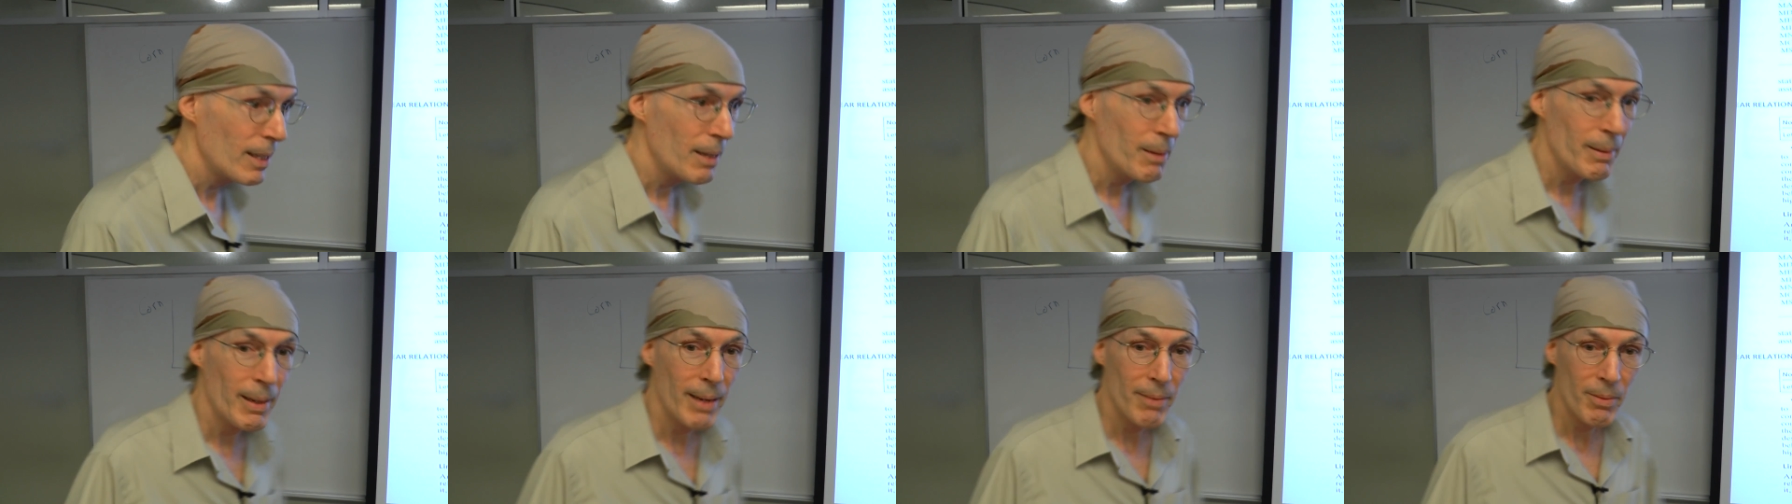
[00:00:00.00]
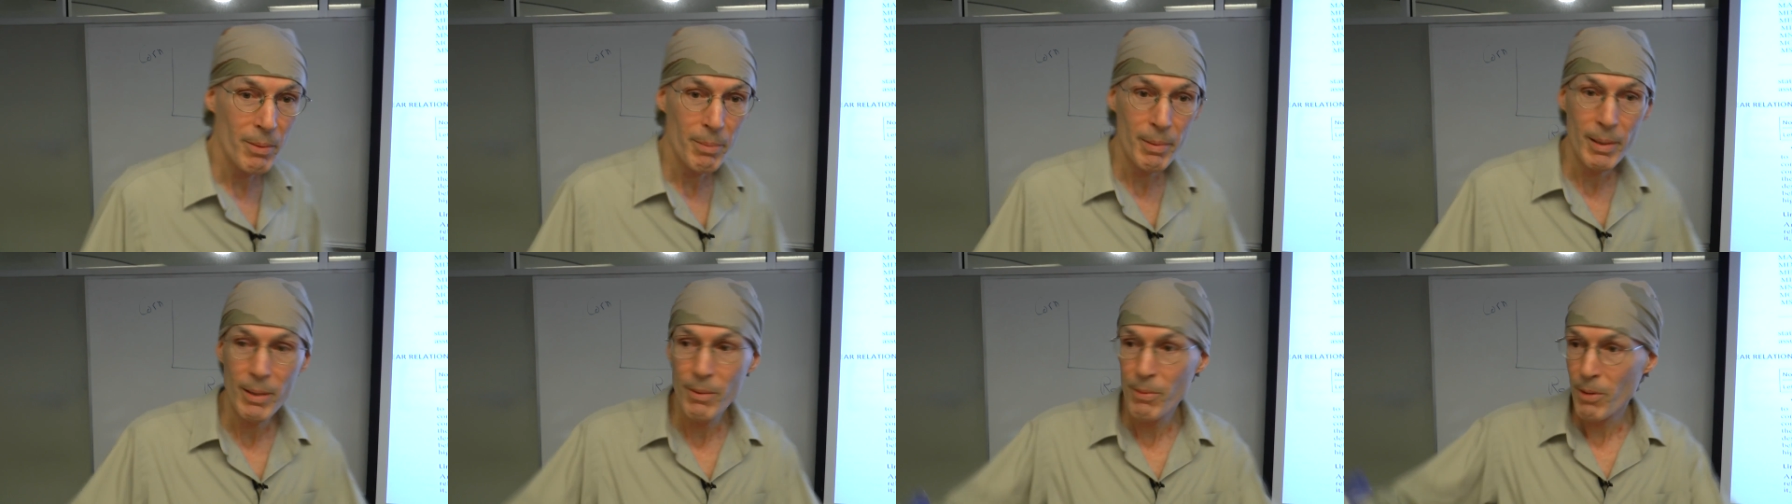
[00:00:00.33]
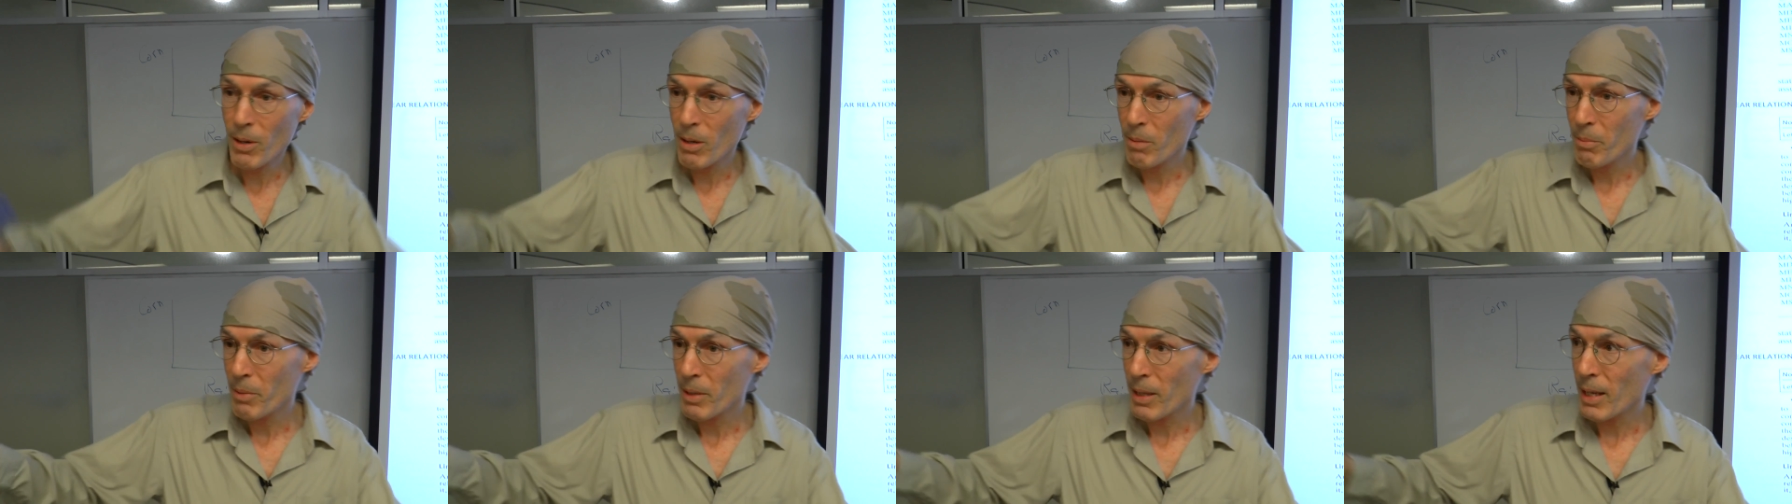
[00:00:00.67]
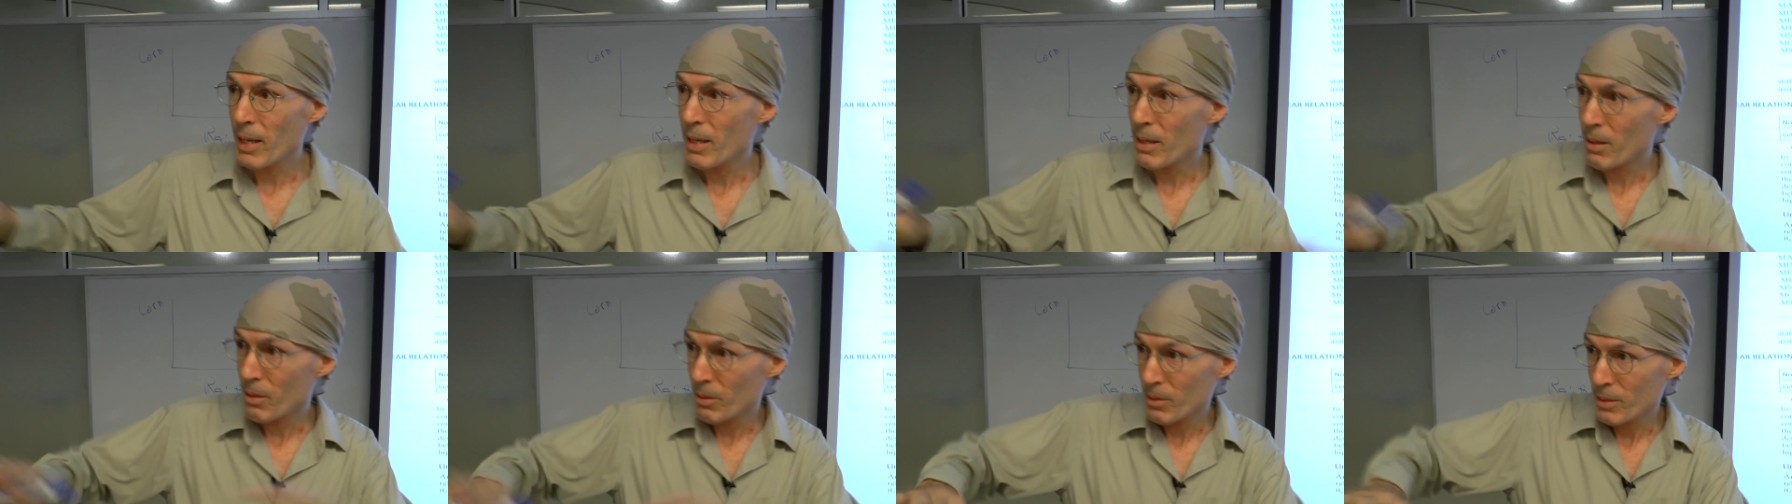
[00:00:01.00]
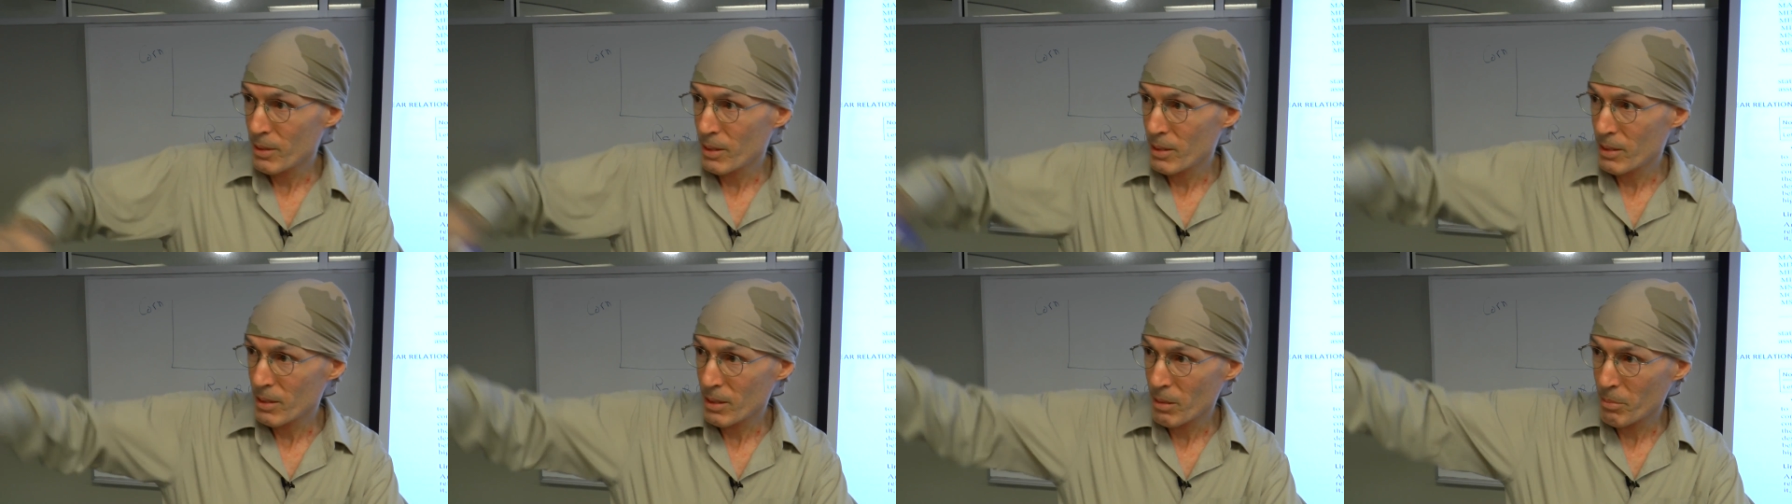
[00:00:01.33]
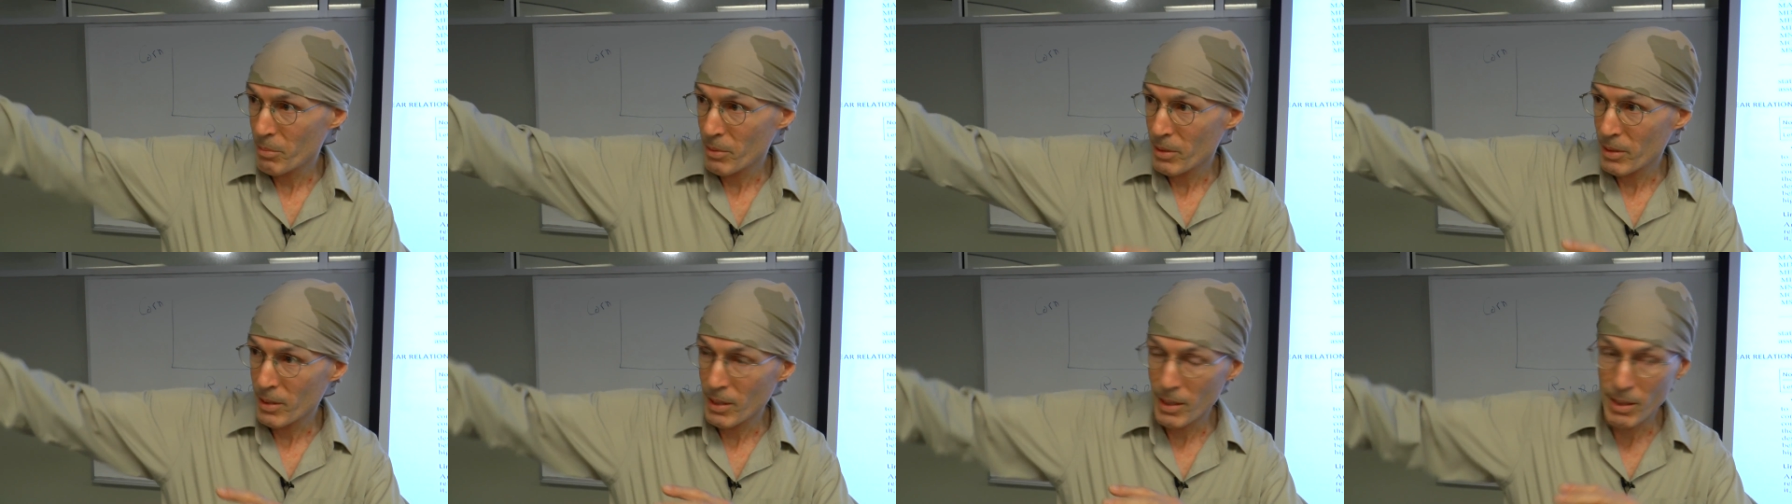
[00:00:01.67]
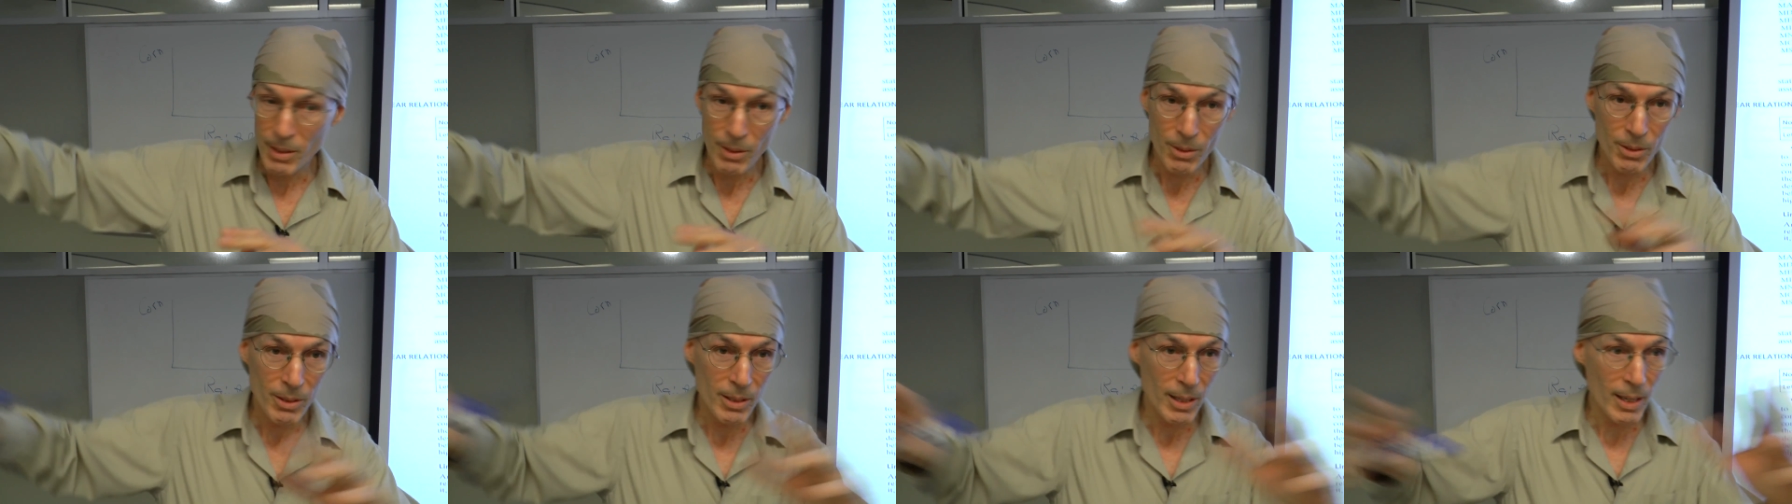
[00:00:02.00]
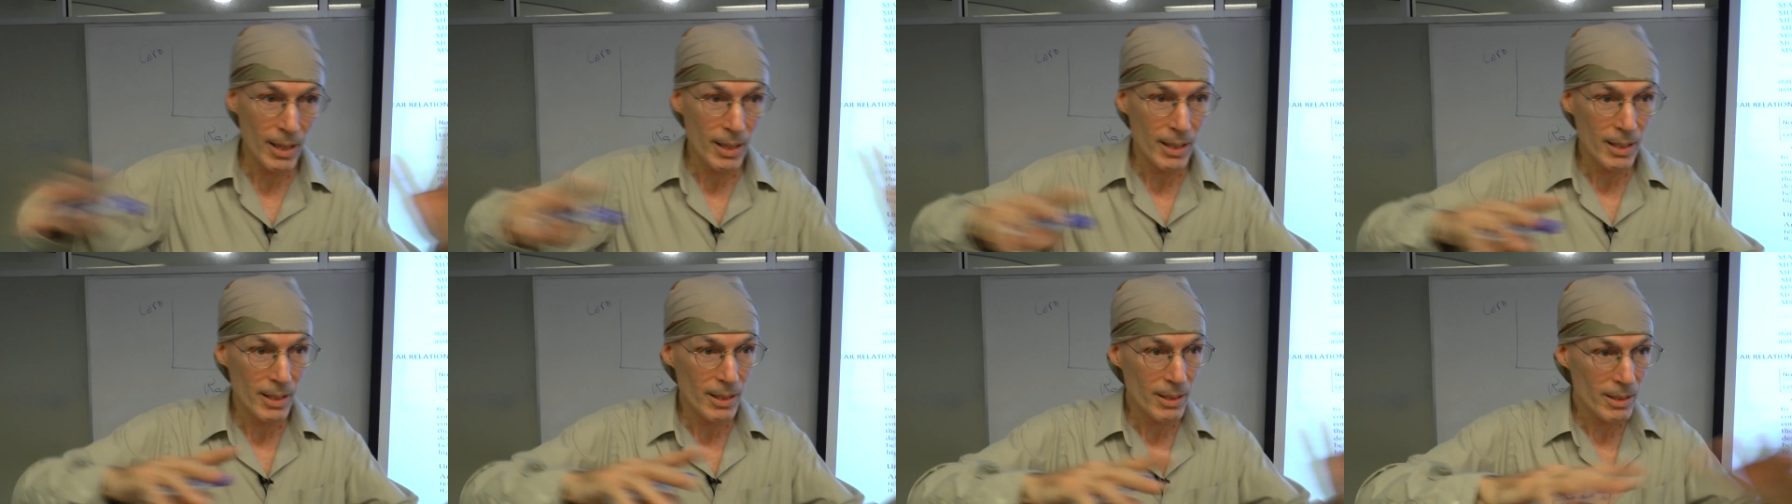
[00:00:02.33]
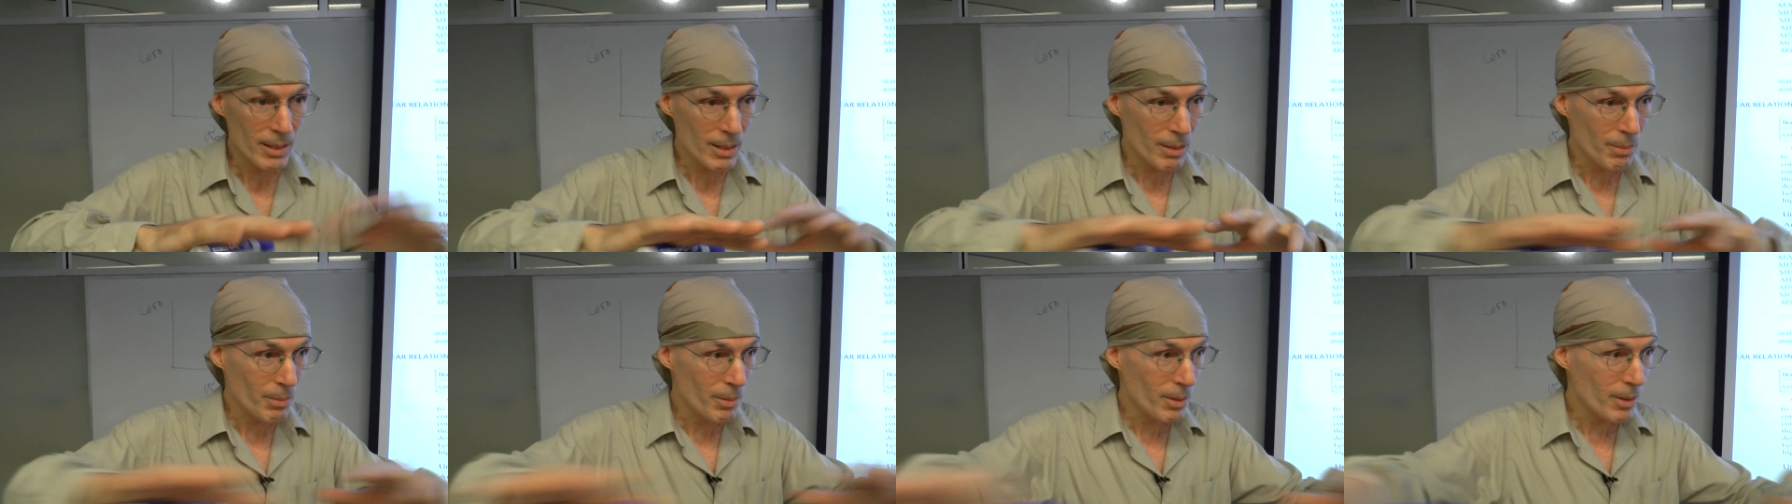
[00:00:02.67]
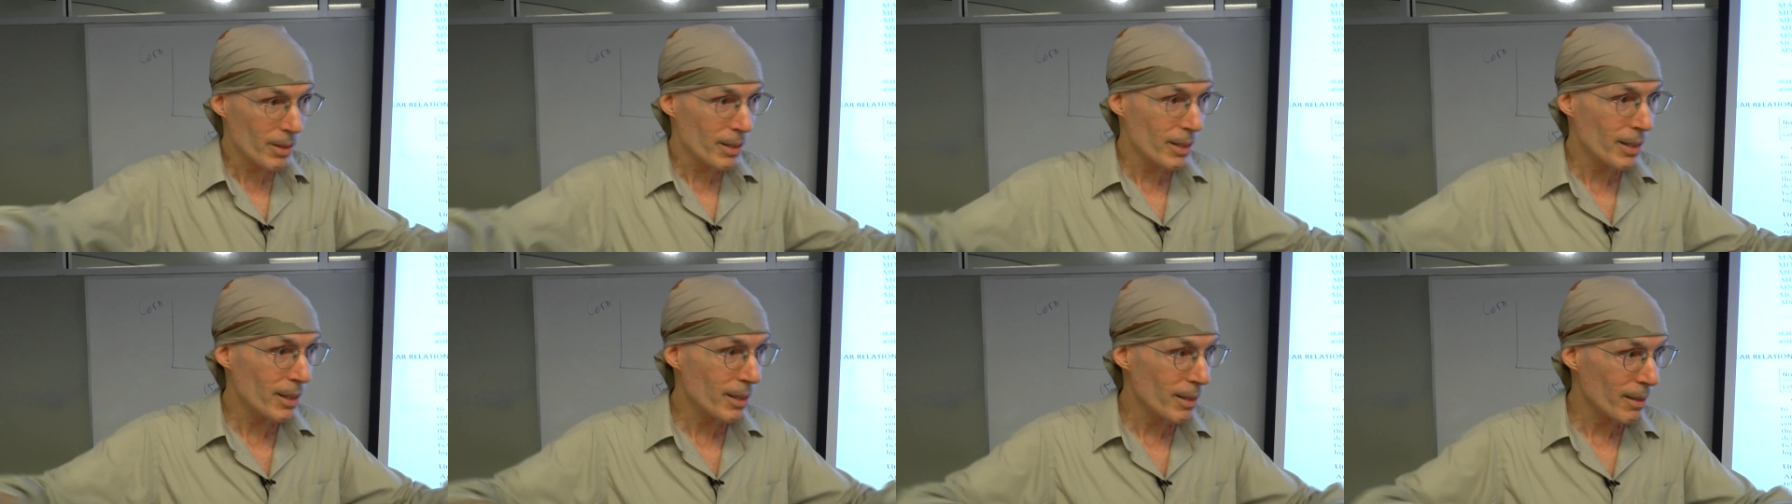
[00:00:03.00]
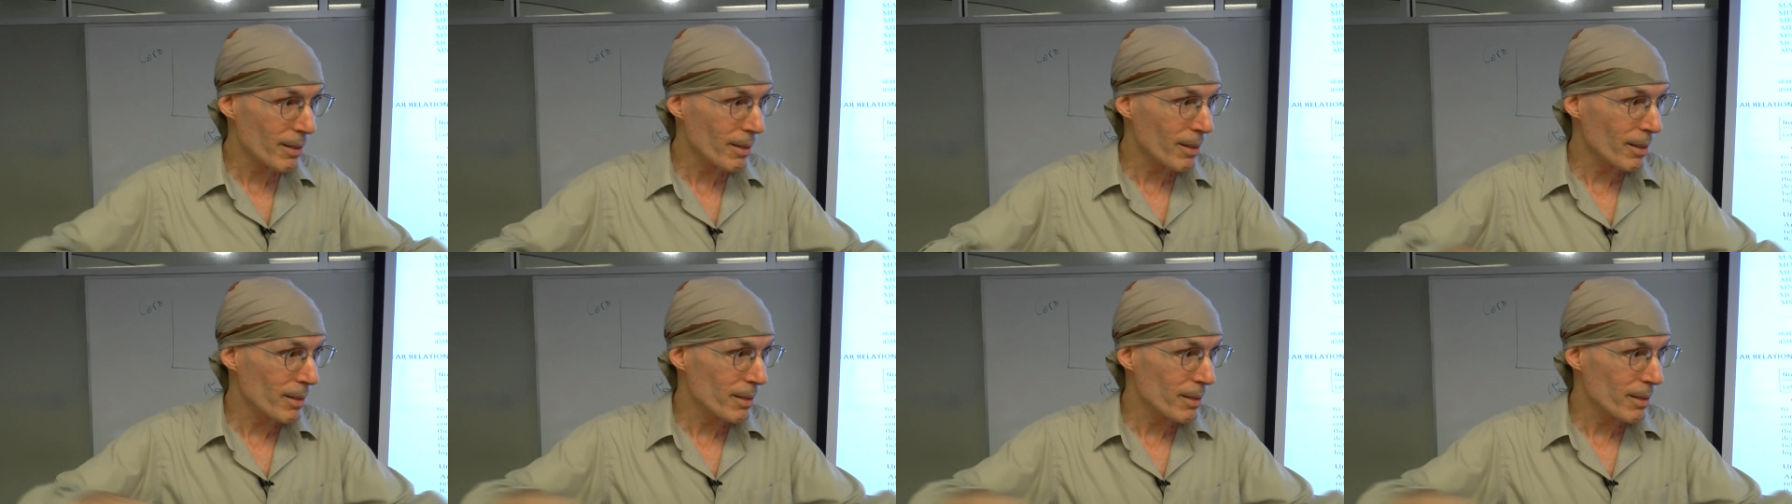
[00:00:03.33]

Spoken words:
say we have a big farm with acres that's somewhere on the hillside and somewhere on here